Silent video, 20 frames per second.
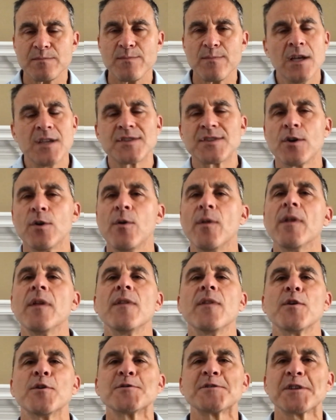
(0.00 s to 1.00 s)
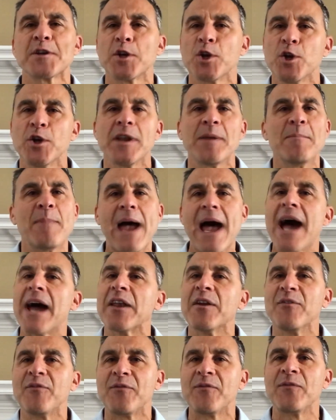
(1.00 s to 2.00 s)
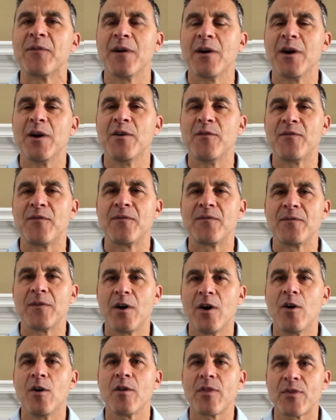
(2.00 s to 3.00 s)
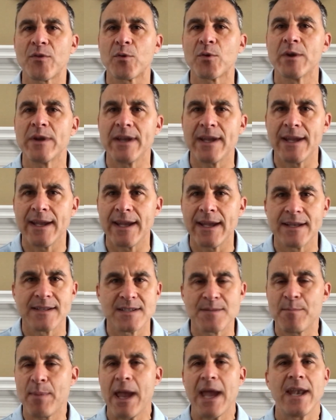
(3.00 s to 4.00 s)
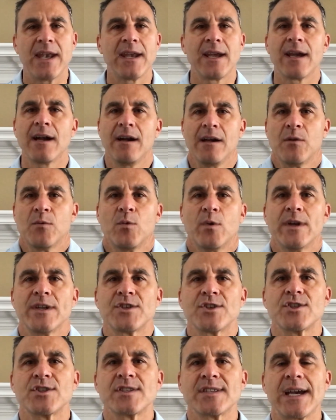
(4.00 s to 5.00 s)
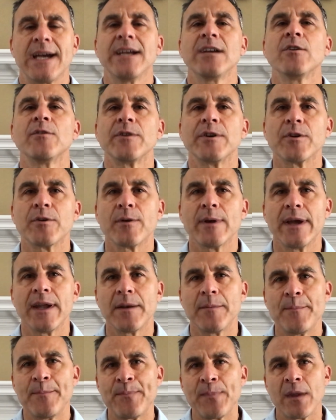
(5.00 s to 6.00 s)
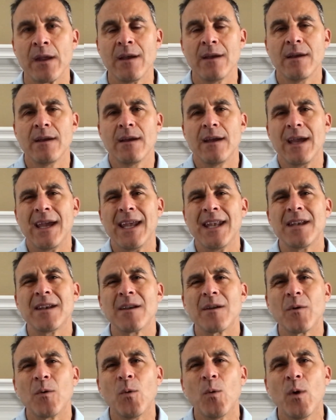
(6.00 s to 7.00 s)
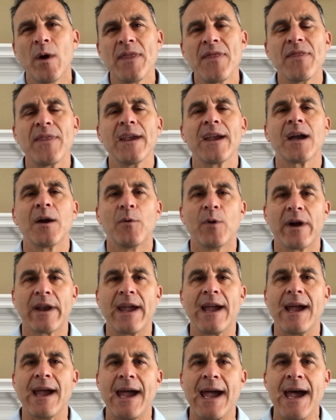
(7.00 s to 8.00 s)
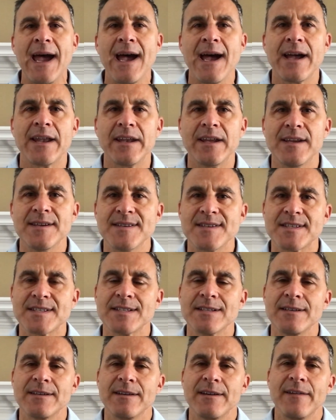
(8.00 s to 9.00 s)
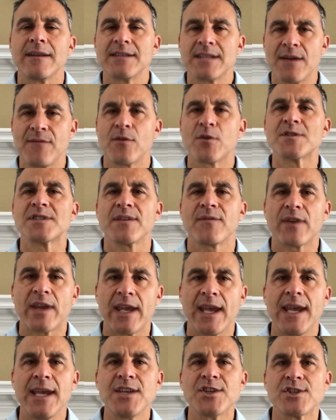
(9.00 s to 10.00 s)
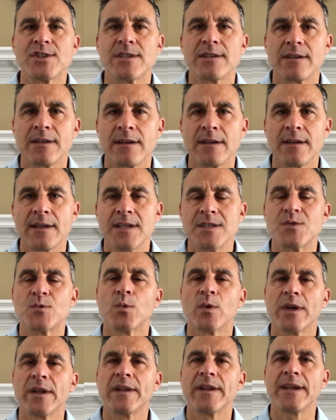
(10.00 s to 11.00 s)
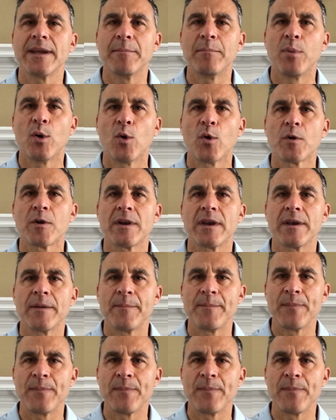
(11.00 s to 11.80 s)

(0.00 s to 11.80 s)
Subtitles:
So there's a good and bad of all three, depending on which cycle you're in. And one thing I want to add is diversification is really important.